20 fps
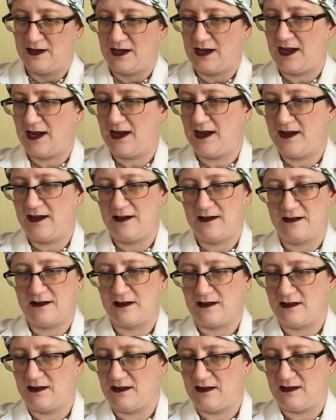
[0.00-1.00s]
And
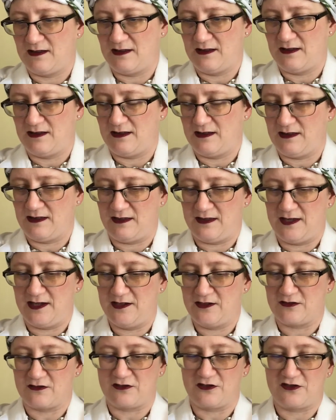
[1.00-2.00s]
these
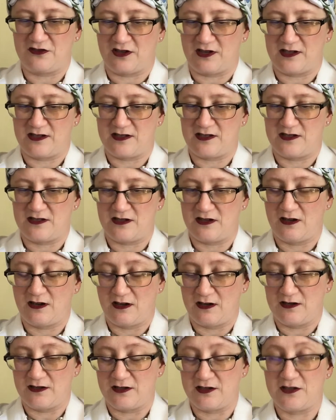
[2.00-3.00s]
are just
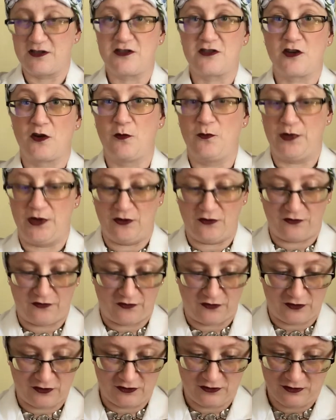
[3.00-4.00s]
so
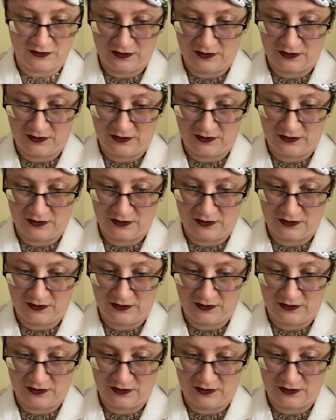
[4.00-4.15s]
beautiful.